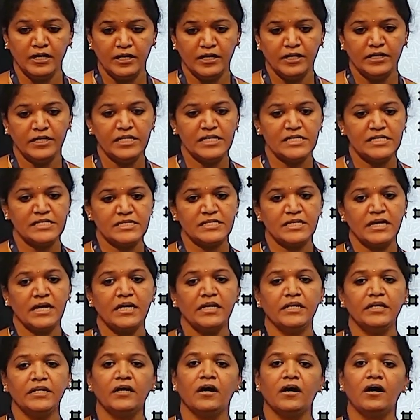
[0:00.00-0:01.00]

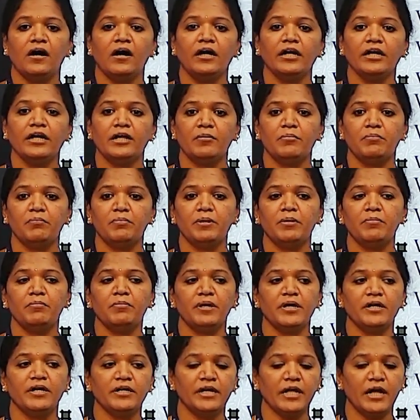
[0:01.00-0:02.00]
design or
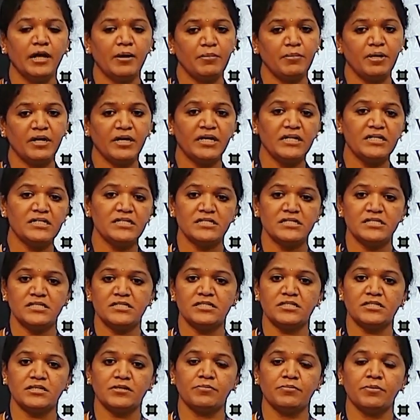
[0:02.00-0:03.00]
implement embedded
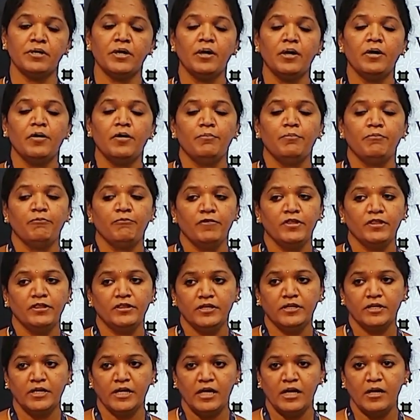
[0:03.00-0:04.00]
system with
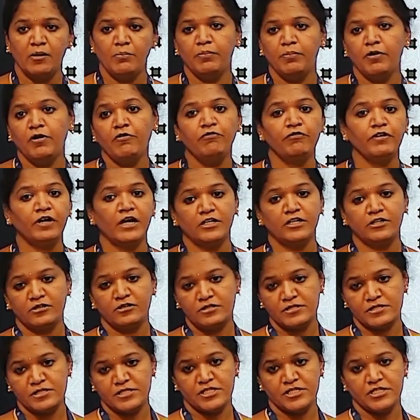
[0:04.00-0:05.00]
the help of control
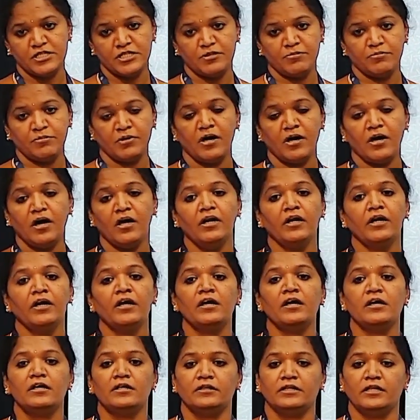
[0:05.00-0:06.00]
system, or
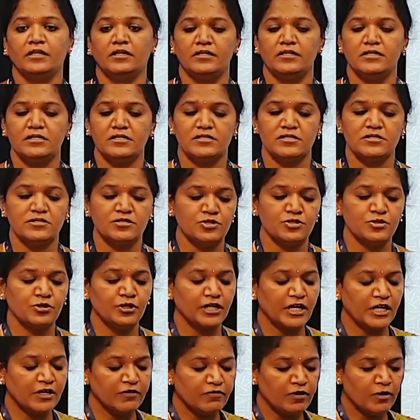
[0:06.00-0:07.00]
the
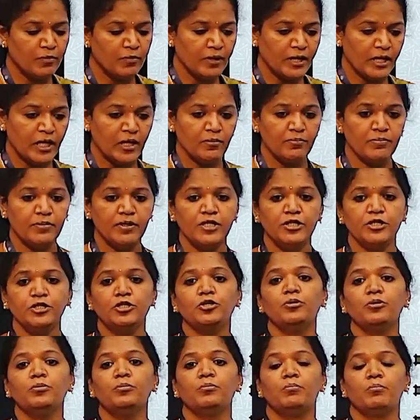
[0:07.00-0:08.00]
student will be able to
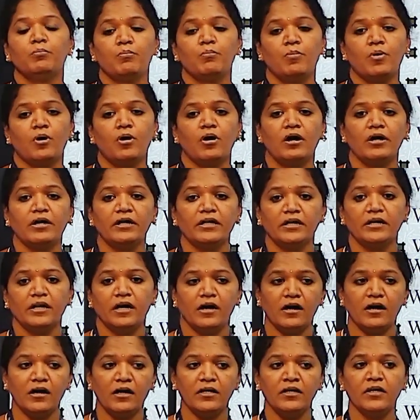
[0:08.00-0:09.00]
model
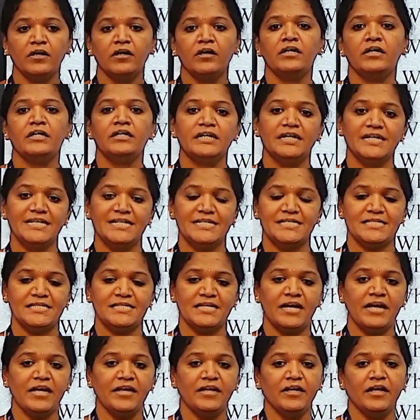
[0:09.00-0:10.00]
or
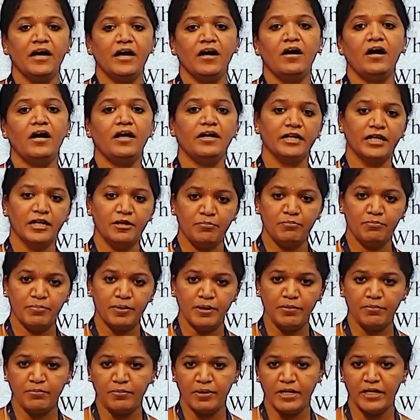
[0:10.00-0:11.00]
design or
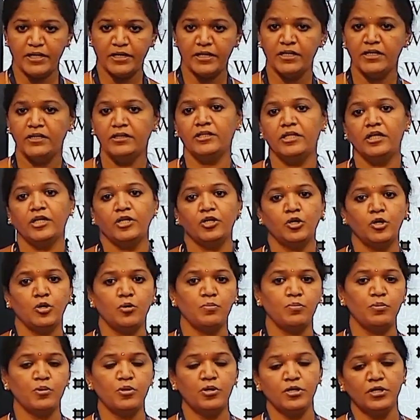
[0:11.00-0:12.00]
implement the
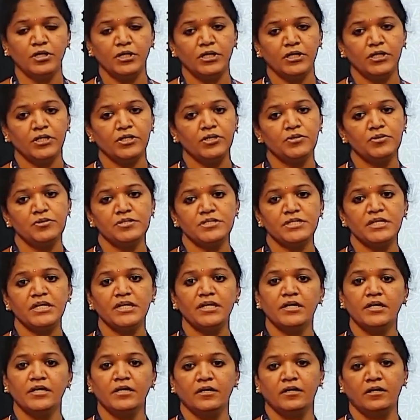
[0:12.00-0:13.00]
robot using
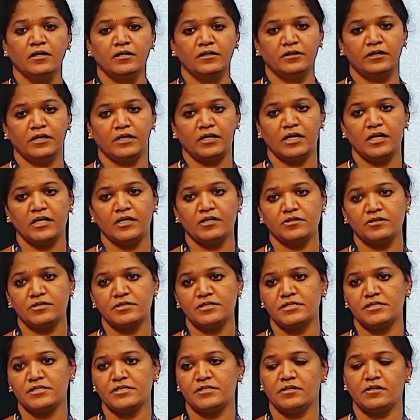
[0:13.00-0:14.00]
the control
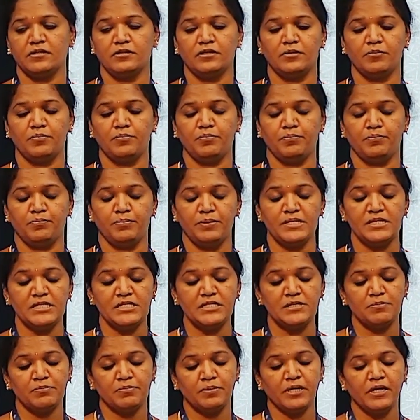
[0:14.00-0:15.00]
the
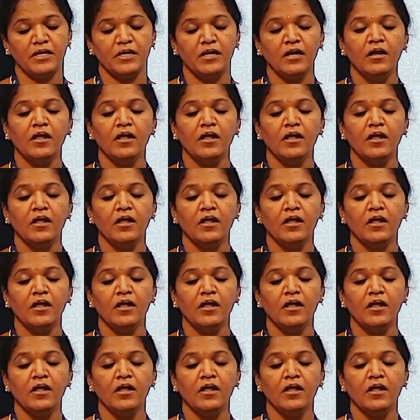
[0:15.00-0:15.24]
principle